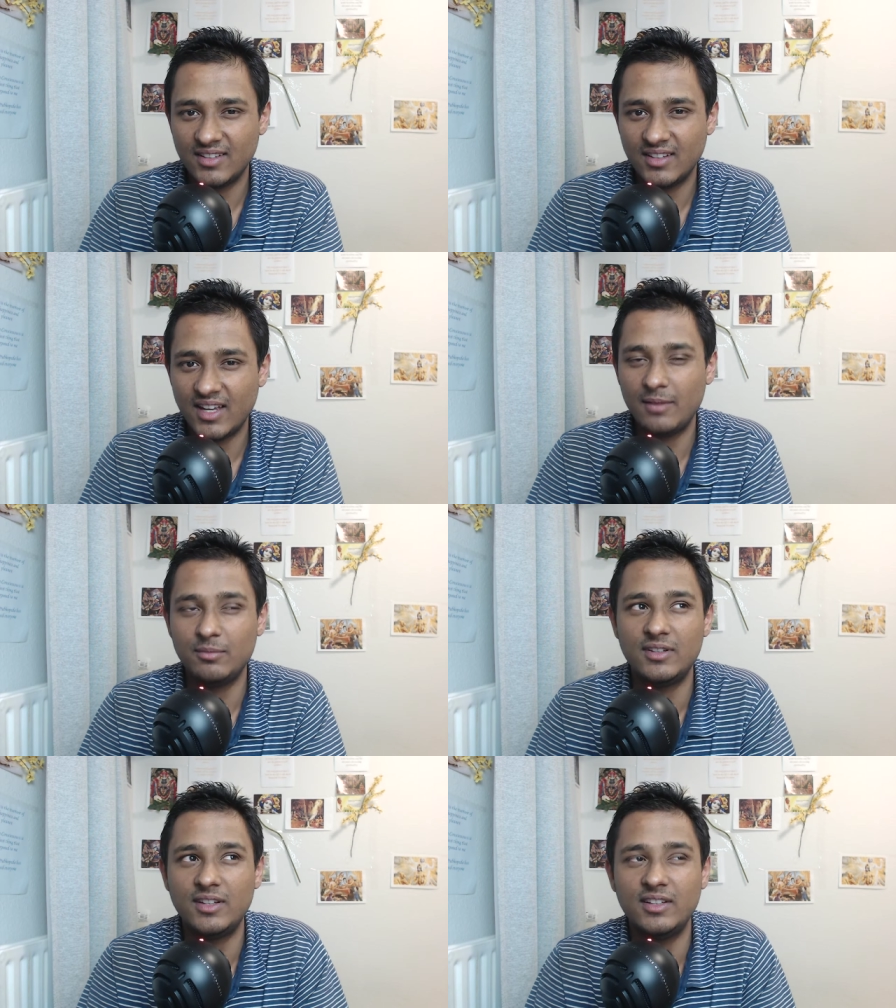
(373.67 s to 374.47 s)
I'm
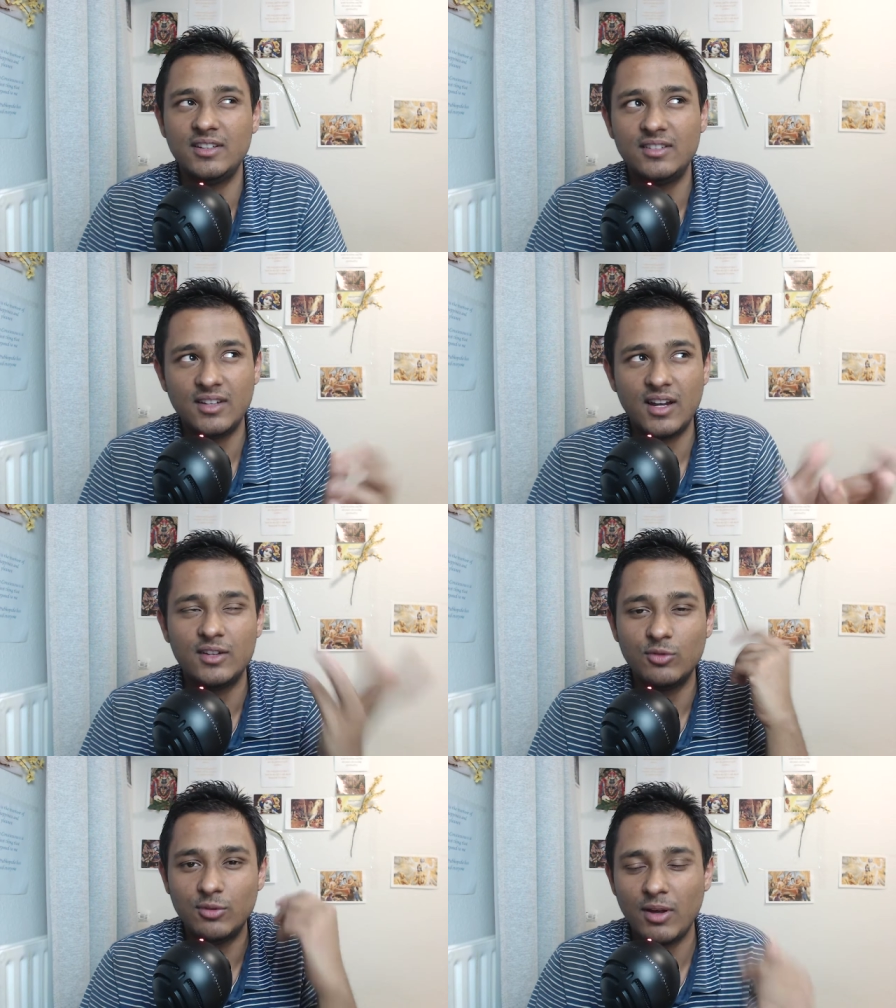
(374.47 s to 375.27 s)
seeing the stars
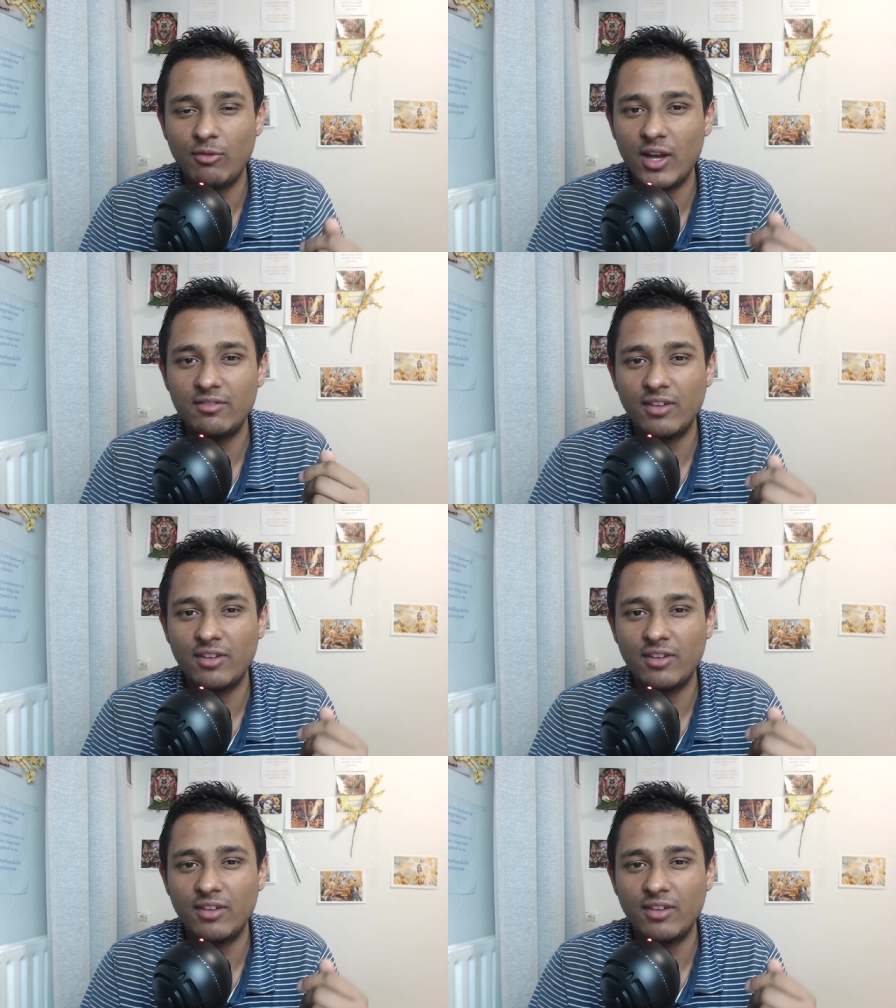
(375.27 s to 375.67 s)
with my wife.